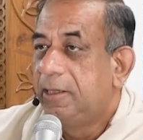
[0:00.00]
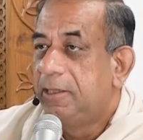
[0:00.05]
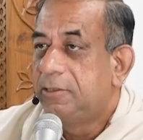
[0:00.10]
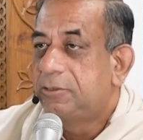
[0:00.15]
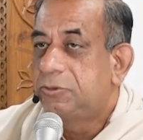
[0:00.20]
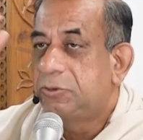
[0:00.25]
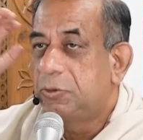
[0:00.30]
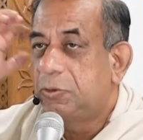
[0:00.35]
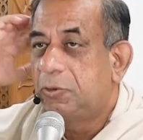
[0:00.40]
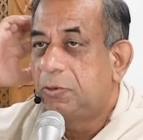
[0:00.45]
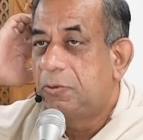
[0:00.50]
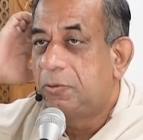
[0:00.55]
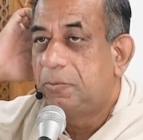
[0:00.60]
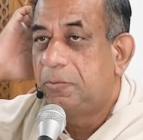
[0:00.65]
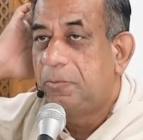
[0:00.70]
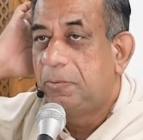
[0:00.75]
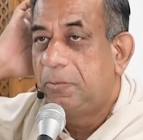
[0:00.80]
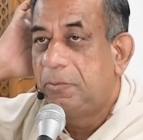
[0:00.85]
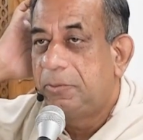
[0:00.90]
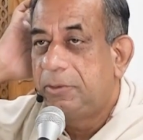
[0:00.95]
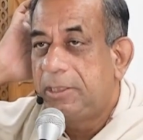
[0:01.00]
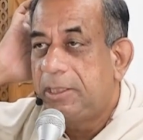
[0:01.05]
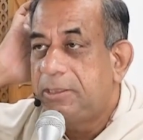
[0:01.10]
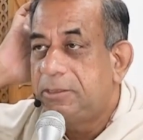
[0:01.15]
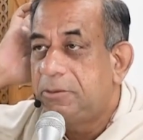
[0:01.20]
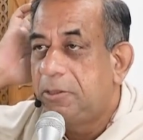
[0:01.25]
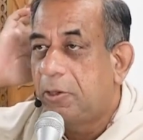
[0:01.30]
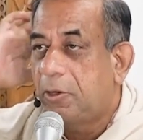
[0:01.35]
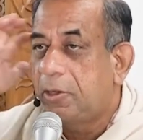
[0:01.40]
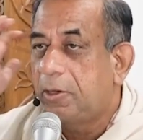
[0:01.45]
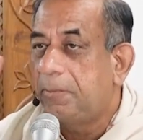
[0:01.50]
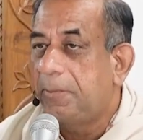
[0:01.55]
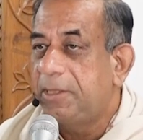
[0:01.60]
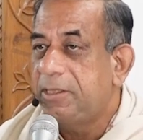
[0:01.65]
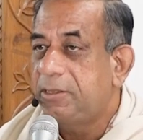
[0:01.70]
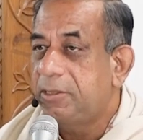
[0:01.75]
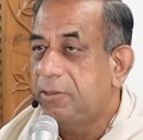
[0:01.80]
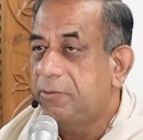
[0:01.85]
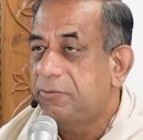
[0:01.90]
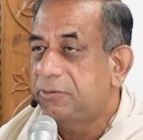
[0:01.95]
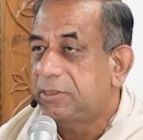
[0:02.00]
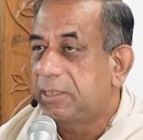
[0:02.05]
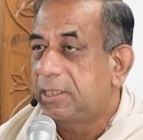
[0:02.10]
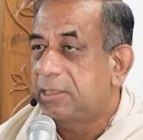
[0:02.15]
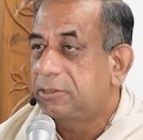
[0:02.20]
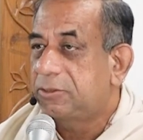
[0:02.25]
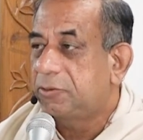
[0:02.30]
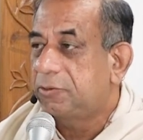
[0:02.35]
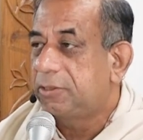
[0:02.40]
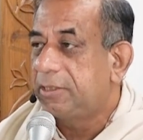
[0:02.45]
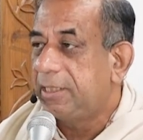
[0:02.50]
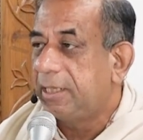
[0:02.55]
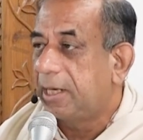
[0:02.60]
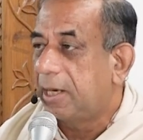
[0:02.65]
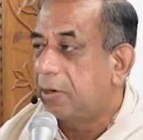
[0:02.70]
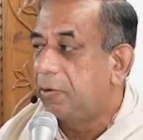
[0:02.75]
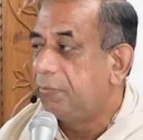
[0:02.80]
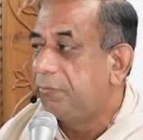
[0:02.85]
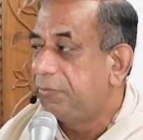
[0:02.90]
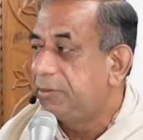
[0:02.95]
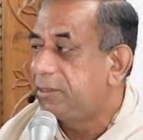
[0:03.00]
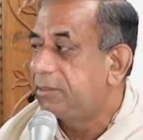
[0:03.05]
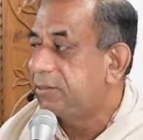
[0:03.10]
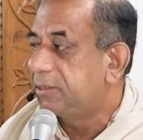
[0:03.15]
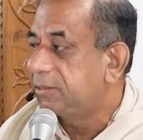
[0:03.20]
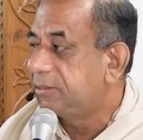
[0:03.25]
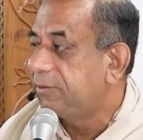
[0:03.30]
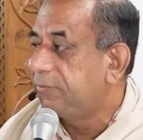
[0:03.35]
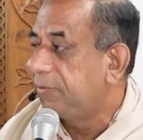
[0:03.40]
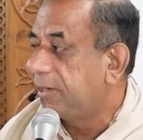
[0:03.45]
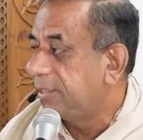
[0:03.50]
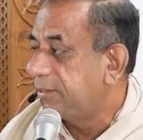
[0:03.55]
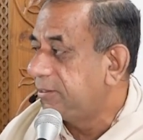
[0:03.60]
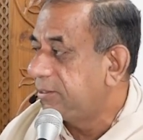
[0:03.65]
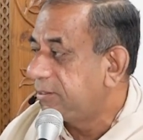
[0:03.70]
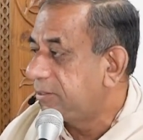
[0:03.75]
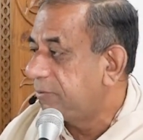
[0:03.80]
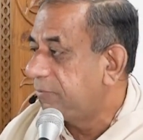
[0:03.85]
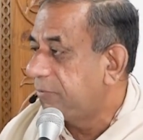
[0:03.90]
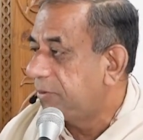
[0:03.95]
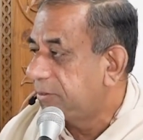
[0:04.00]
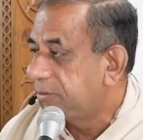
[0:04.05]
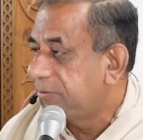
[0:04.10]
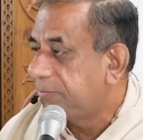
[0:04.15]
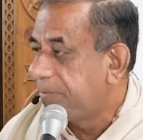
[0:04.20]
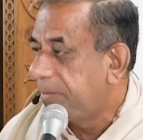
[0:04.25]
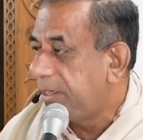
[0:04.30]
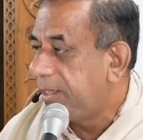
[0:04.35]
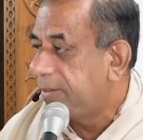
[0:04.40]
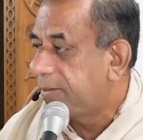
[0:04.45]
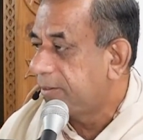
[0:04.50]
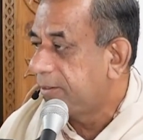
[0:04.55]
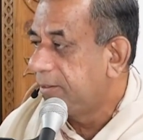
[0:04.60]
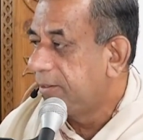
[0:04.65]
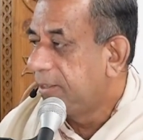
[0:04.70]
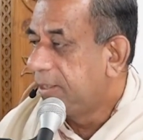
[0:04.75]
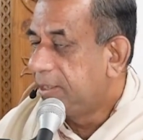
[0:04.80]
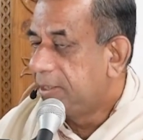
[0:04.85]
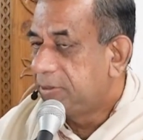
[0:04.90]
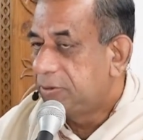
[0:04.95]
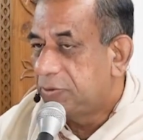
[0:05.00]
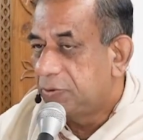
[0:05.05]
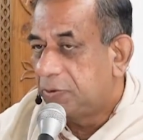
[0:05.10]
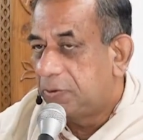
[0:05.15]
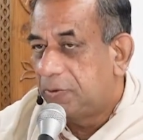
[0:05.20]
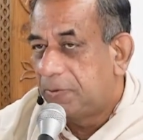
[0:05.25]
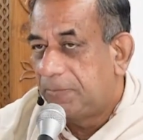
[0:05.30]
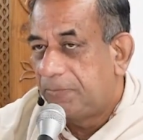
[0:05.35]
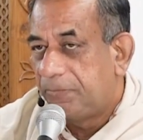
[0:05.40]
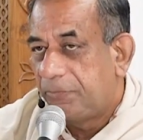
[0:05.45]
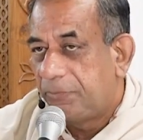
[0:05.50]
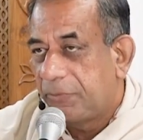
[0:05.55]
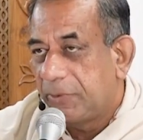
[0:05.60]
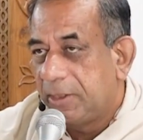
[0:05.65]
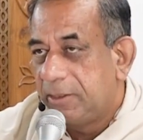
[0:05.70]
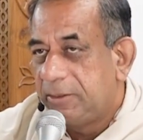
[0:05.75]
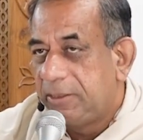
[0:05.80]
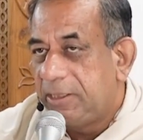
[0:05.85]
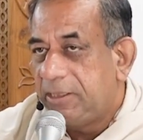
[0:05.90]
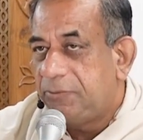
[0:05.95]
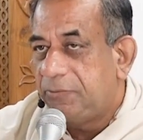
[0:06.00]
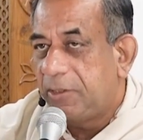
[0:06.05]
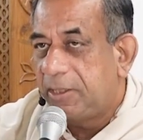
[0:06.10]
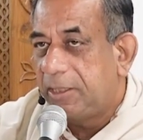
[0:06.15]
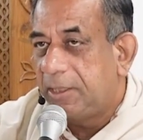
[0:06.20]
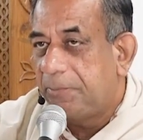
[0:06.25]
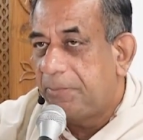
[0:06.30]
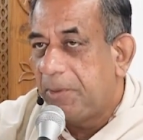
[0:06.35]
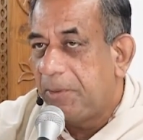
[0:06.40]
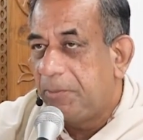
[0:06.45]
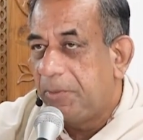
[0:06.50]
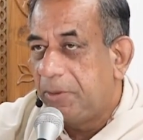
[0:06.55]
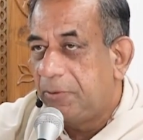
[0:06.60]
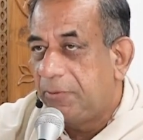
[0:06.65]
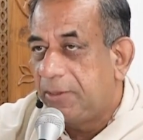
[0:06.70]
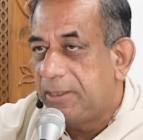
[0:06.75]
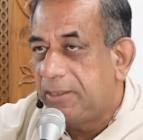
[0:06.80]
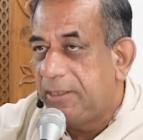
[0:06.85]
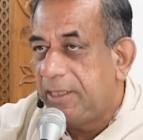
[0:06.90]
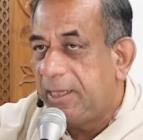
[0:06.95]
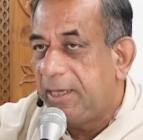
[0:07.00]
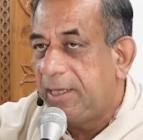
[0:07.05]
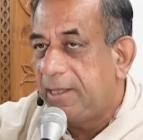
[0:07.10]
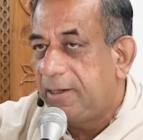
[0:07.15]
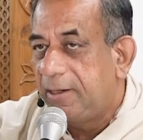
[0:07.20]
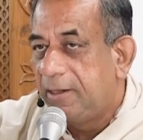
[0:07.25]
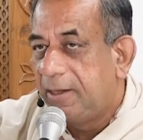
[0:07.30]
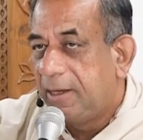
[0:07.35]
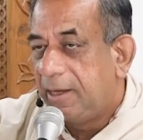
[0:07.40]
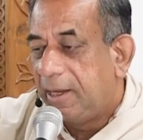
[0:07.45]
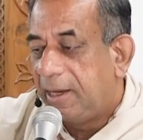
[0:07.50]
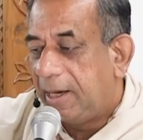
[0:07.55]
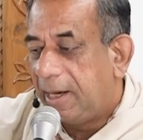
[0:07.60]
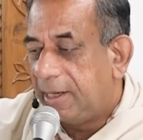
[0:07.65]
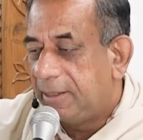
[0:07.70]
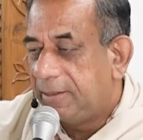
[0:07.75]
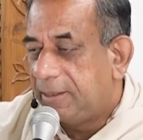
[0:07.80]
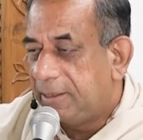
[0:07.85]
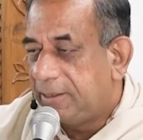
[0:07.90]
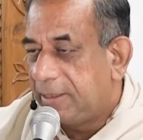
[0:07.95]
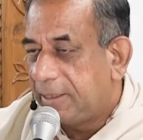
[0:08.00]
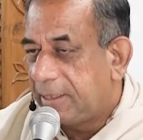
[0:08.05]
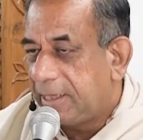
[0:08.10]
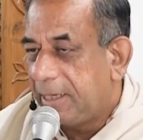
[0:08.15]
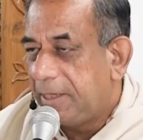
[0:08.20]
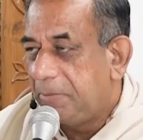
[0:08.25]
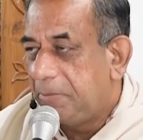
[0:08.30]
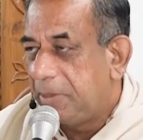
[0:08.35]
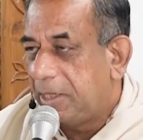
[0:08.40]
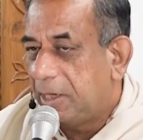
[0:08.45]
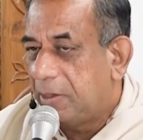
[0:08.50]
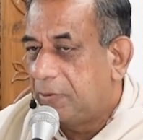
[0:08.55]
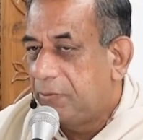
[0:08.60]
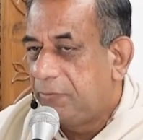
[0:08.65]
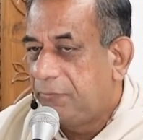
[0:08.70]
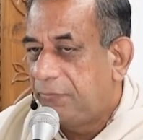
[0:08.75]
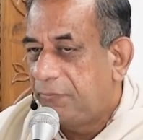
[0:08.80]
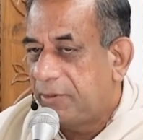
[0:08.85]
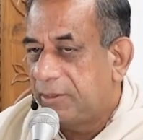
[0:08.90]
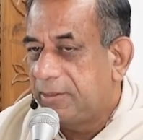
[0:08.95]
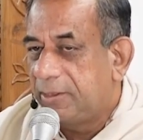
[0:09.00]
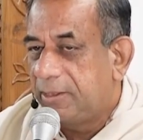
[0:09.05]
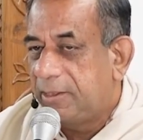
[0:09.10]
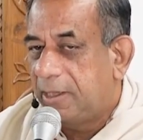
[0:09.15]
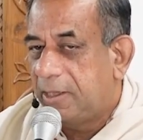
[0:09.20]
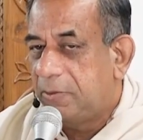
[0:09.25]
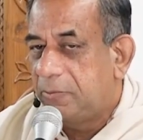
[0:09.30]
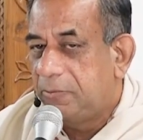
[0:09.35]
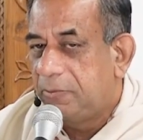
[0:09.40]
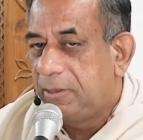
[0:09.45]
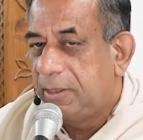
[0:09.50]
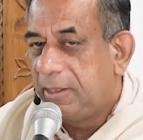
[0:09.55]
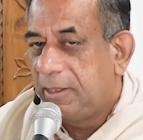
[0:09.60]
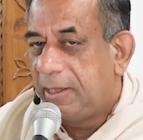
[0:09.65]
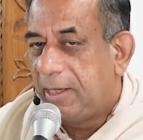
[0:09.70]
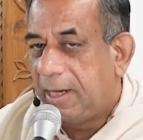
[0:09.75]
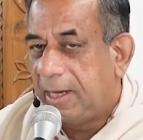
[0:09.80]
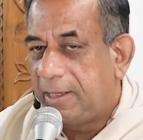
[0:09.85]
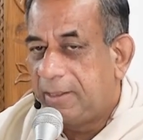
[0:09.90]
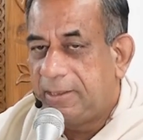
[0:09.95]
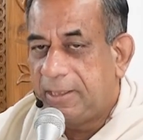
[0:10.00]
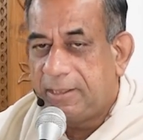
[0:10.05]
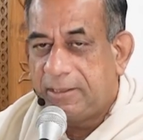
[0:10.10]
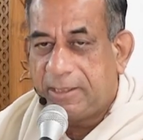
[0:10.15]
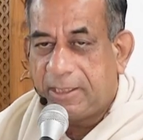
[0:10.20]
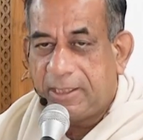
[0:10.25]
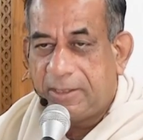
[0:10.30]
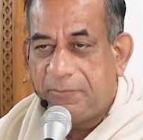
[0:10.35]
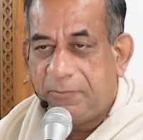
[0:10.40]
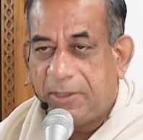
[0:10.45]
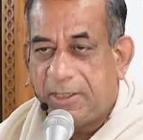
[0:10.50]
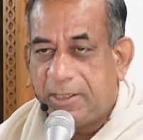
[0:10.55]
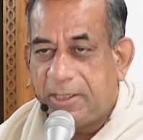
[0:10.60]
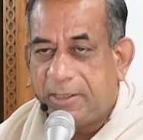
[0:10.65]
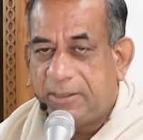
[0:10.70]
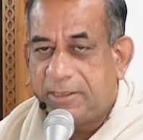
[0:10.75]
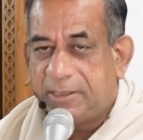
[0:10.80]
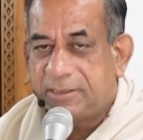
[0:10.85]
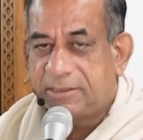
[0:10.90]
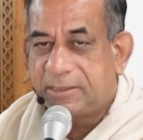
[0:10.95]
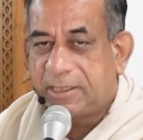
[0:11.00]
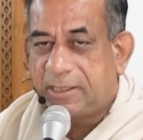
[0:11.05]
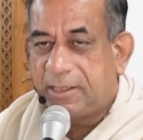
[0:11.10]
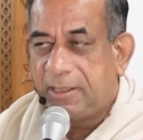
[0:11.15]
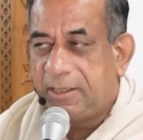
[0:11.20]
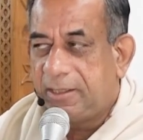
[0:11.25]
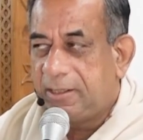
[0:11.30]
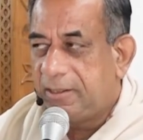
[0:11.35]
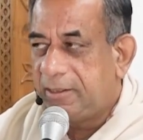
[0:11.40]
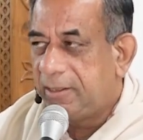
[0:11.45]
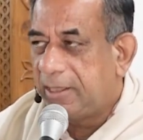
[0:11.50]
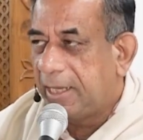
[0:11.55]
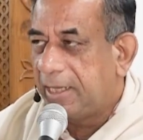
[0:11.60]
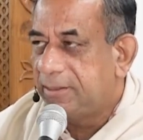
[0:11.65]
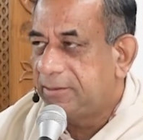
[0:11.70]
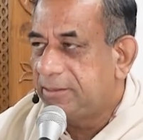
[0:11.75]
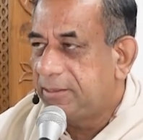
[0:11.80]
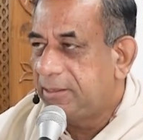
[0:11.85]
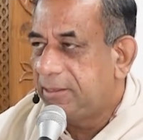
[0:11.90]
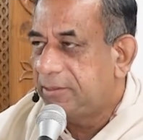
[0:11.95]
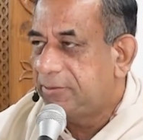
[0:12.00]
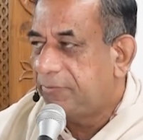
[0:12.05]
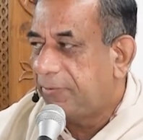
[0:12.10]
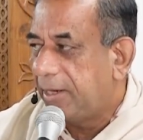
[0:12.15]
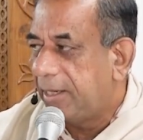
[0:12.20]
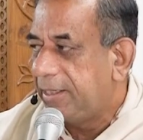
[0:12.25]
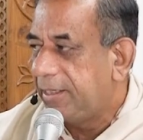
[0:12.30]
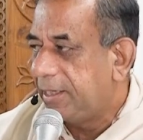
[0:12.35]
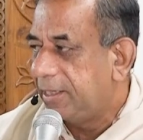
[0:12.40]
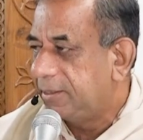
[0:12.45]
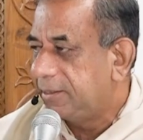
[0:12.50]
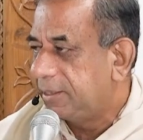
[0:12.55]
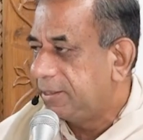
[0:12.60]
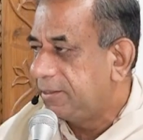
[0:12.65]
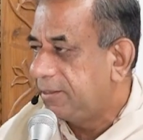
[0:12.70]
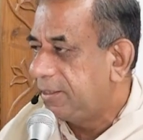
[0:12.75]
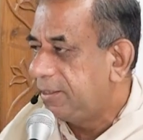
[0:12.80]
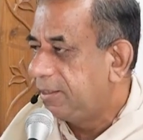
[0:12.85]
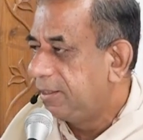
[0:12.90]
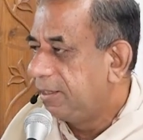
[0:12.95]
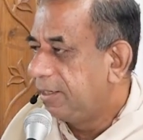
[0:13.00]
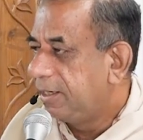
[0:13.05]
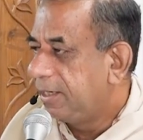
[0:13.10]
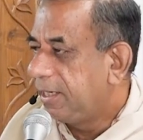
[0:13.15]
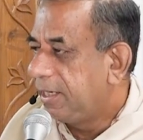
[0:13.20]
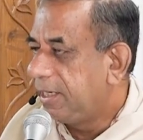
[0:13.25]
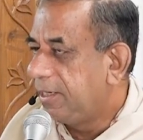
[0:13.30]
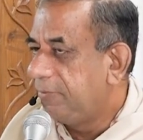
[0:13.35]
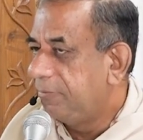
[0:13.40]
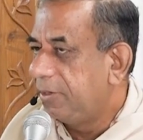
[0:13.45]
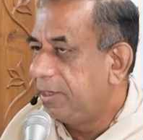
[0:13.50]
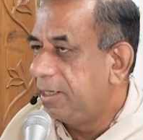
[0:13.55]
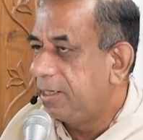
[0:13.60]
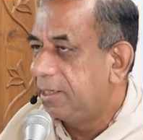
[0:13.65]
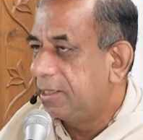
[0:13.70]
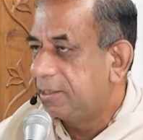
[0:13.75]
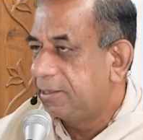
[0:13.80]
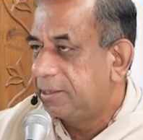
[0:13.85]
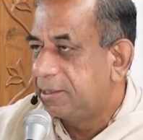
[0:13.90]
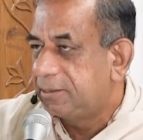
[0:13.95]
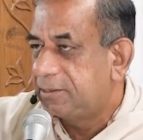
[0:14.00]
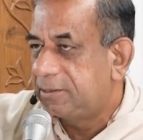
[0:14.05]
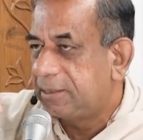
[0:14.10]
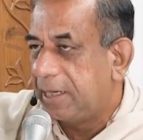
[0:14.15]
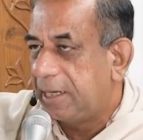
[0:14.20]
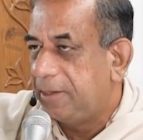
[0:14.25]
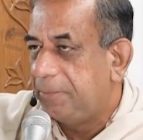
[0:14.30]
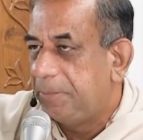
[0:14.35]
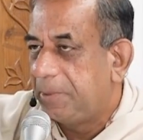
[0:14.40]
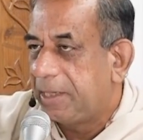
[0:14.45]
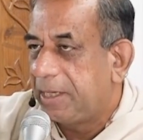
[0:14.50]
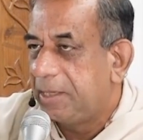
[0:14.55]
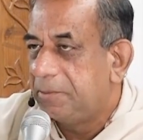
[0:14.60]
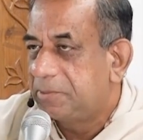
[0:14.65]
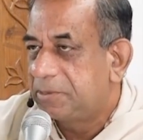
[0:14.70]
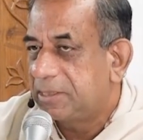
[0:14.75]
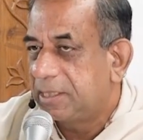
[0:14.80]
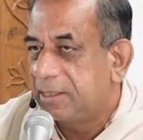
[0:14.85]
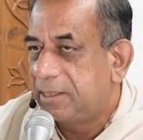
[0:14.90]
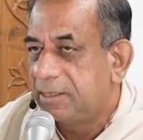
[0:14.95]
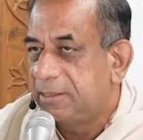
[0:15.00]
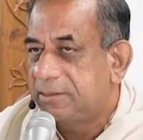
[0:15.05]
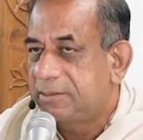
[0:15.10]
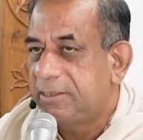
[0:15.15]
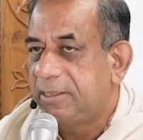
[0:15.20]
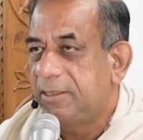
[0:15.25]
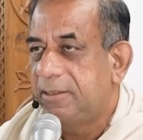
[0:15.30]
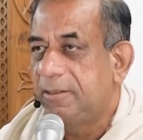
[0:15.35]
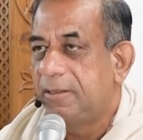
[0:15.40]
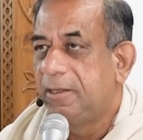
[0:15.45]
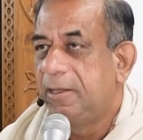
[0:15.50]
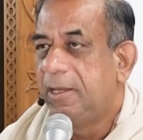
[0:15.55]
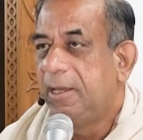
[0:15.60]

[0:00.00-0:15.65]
So there's a lot of mention of Saraswati around which the civilization was built. So these were the people who were there, and then they came down, further down, and then they invaded, they settled as Indus Valley, and then they invaded others and became settlers here.